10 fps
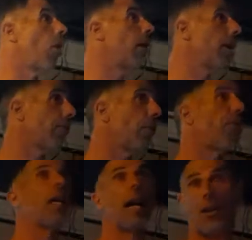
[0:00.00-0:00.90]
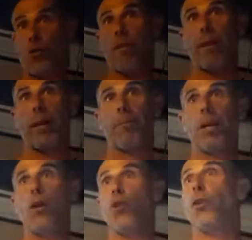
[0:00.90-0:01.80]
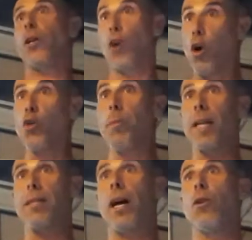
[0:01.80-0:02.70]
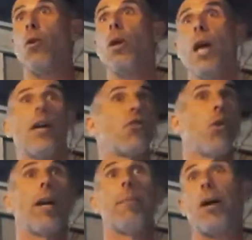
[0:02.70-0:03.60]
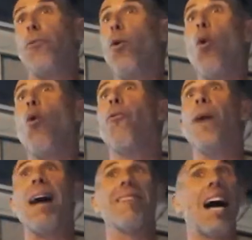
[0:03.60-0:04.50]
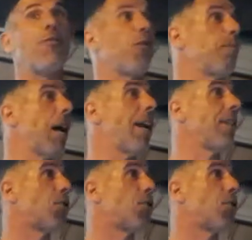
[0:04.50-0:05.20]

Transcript: go wrong if you feel like traveling. You can go to Bassano and join about four or five hundred